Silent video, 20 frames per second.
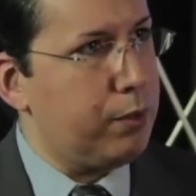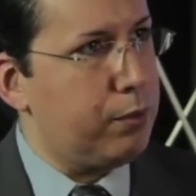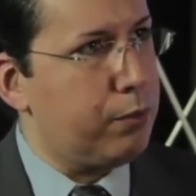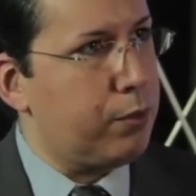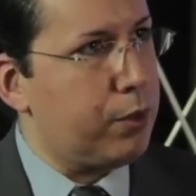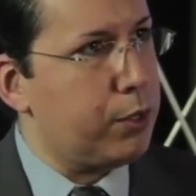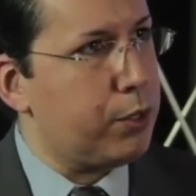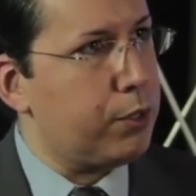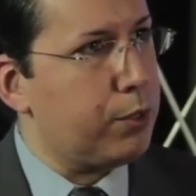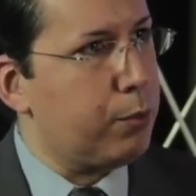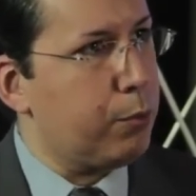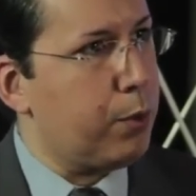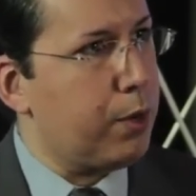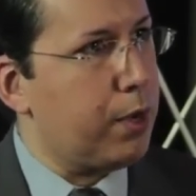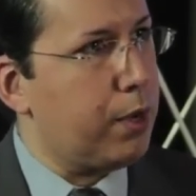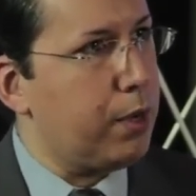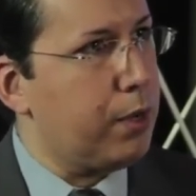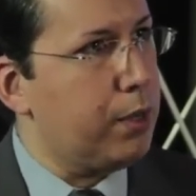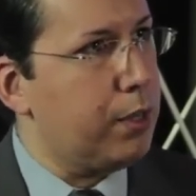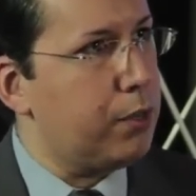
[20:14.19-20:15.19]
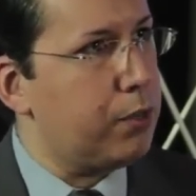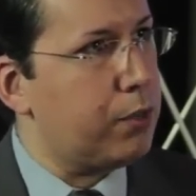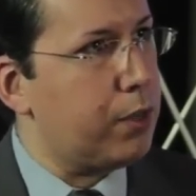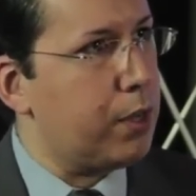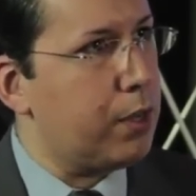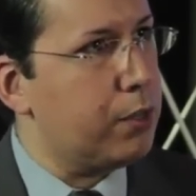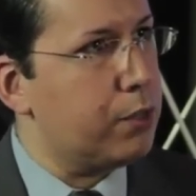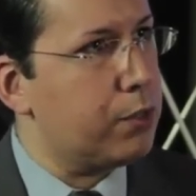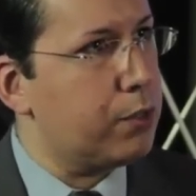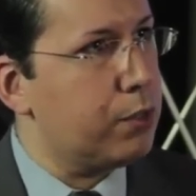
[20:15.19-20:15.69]
Russia, where it
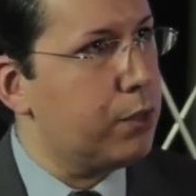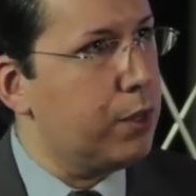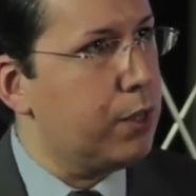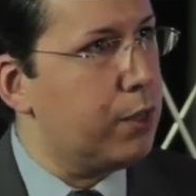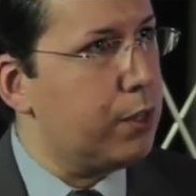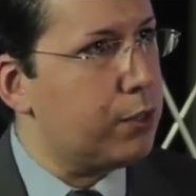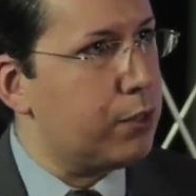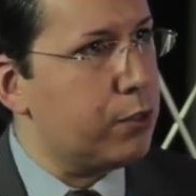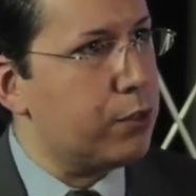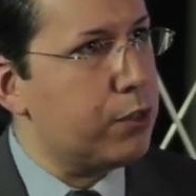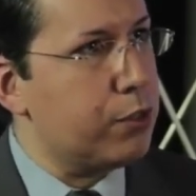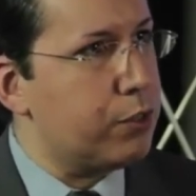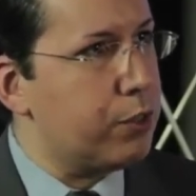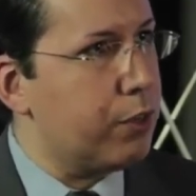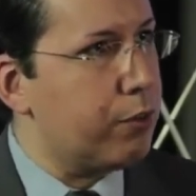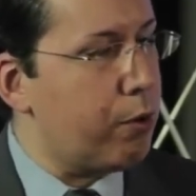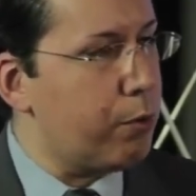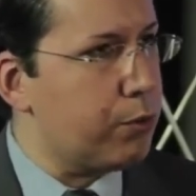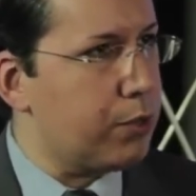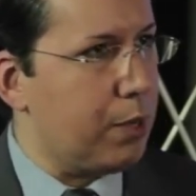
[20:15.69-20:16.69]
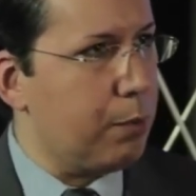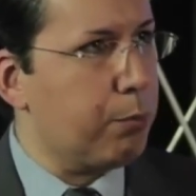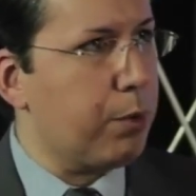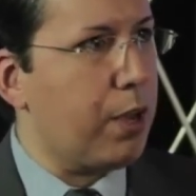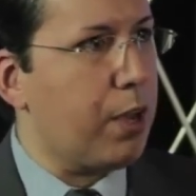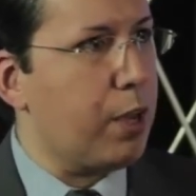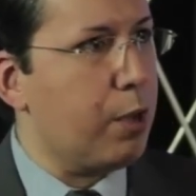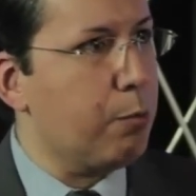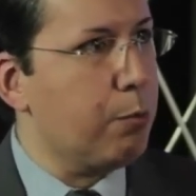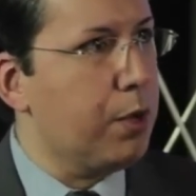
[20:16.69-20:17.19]
says this is the zero sum
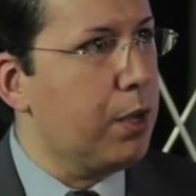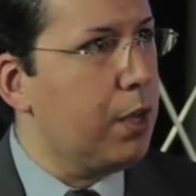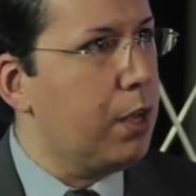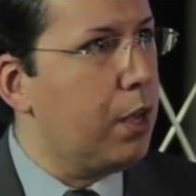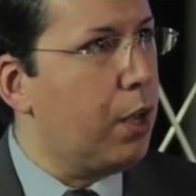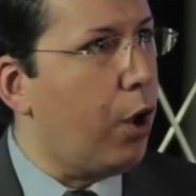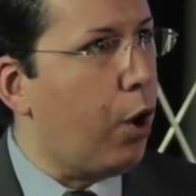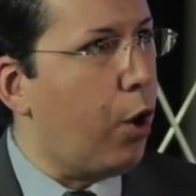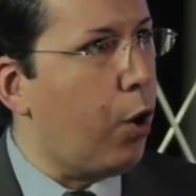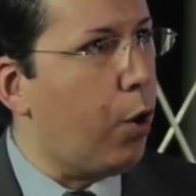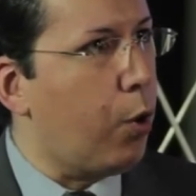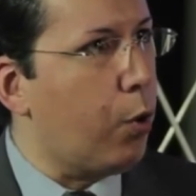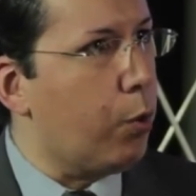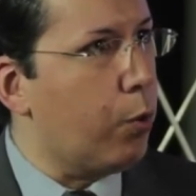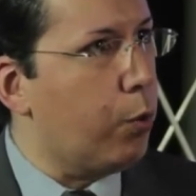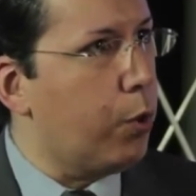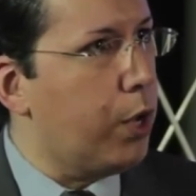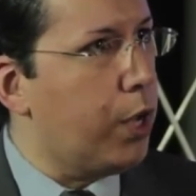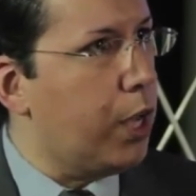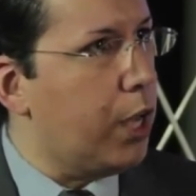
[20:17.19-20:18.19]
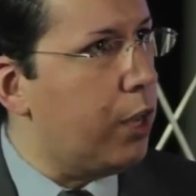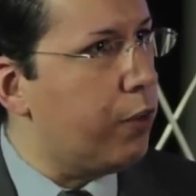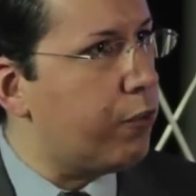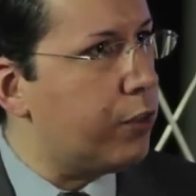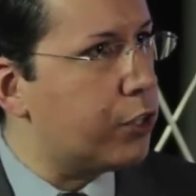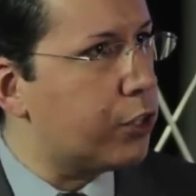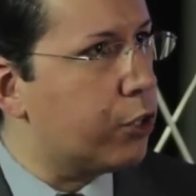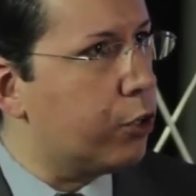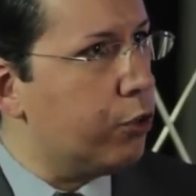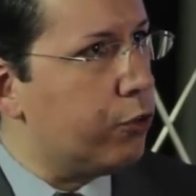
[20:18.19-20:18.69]
game. Mm. Oh, if
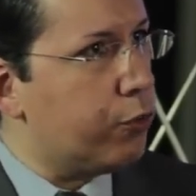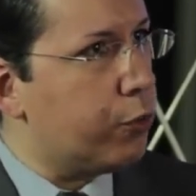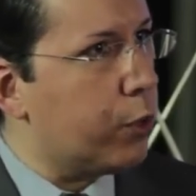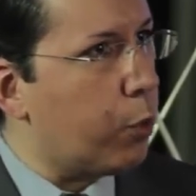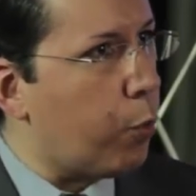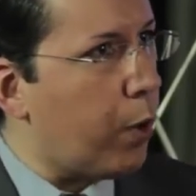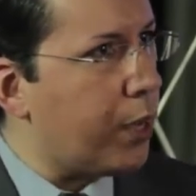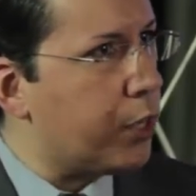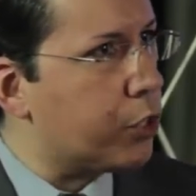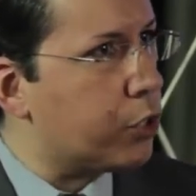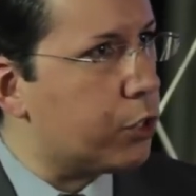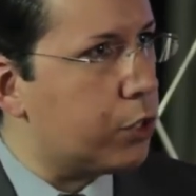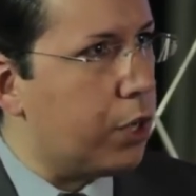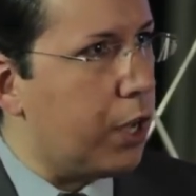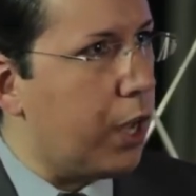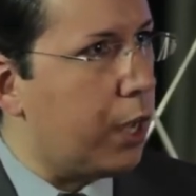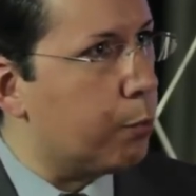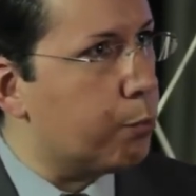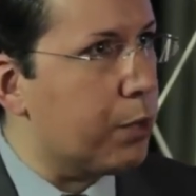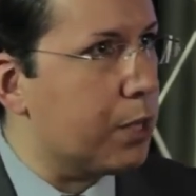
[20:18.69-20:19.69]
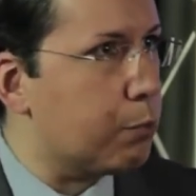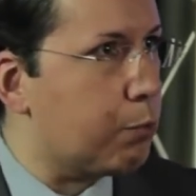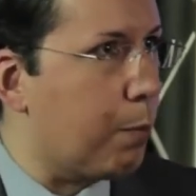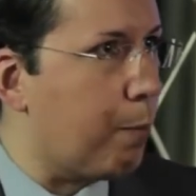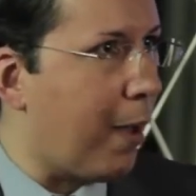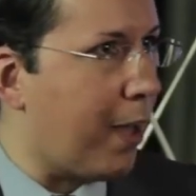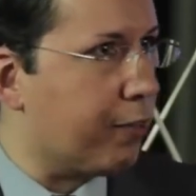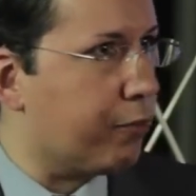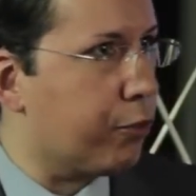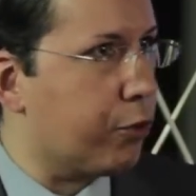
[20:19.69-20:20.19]
it's good for the West, it must be
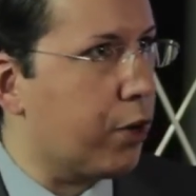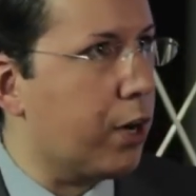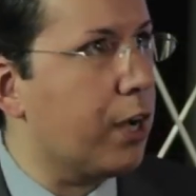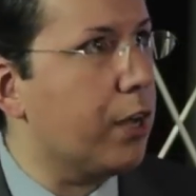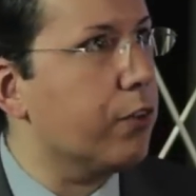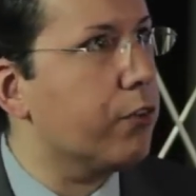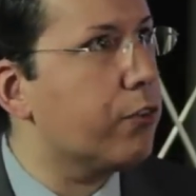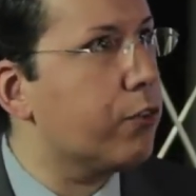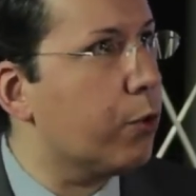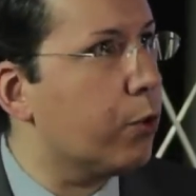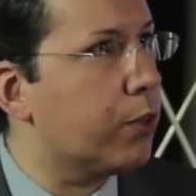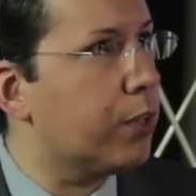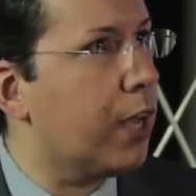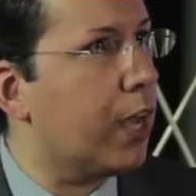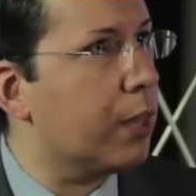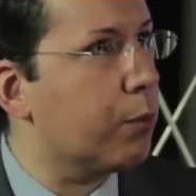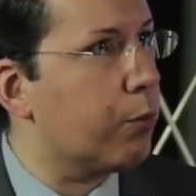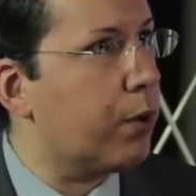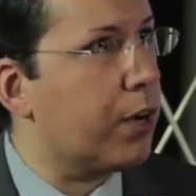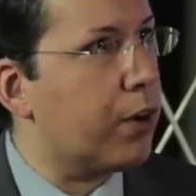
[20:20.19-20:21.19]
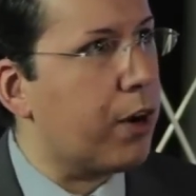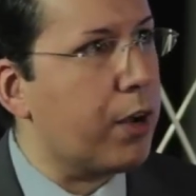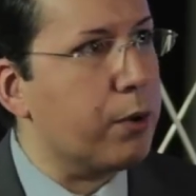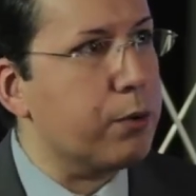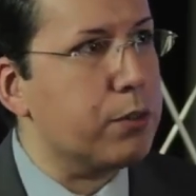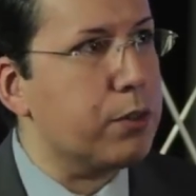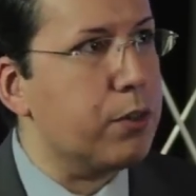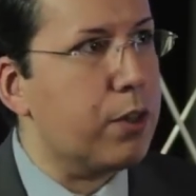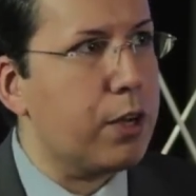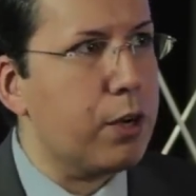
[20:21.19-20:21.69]
bad for us, mm -hmm. or the other way around.
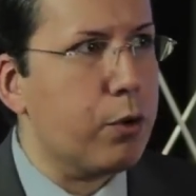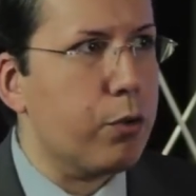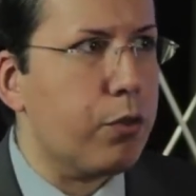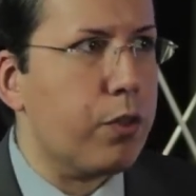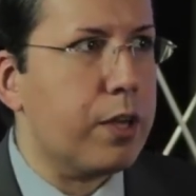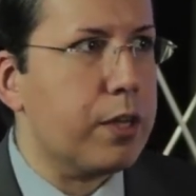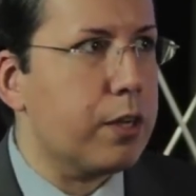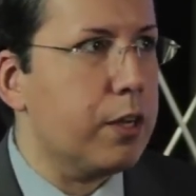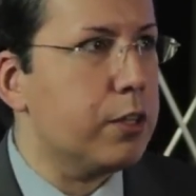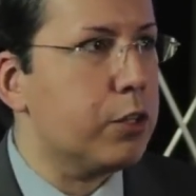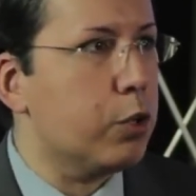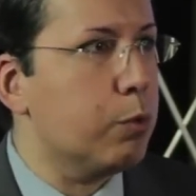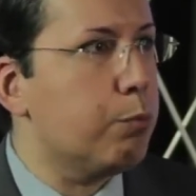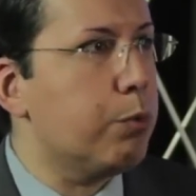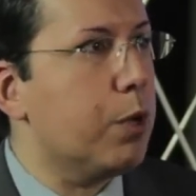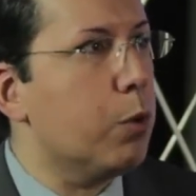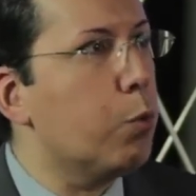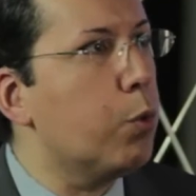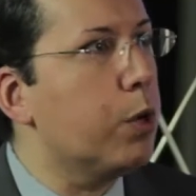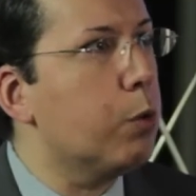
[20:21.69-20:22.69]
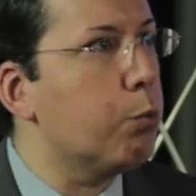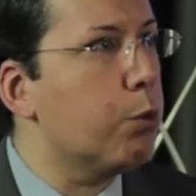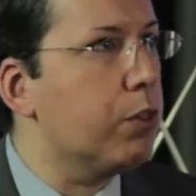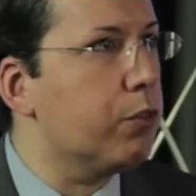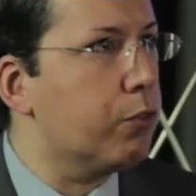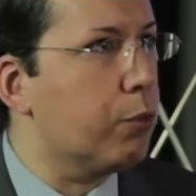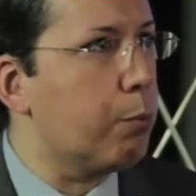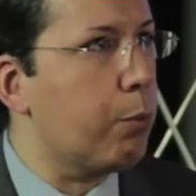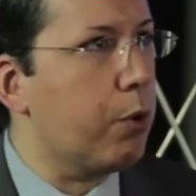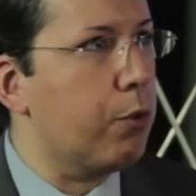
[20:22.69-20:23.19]
-hmm. And they don't think that it could be a win win
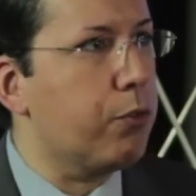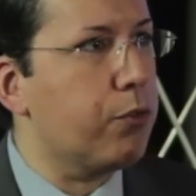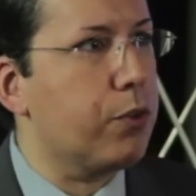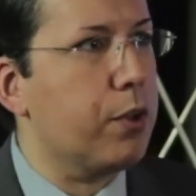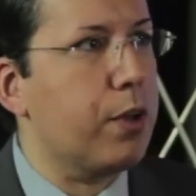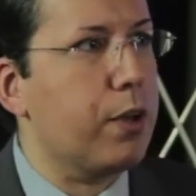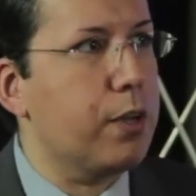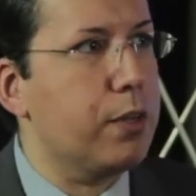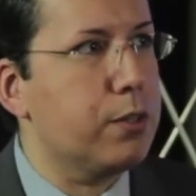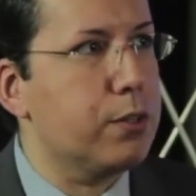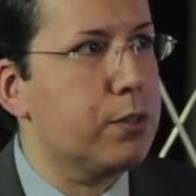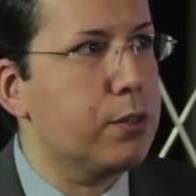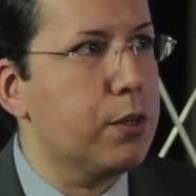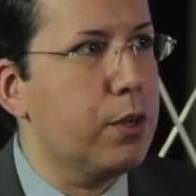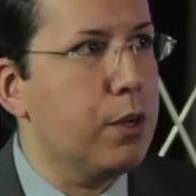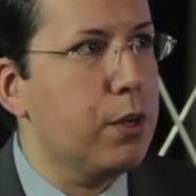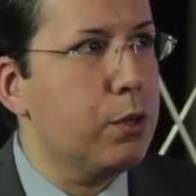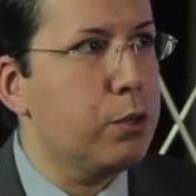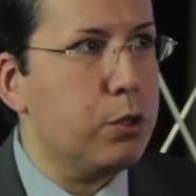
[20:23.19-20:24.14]
for both sides. -hmm.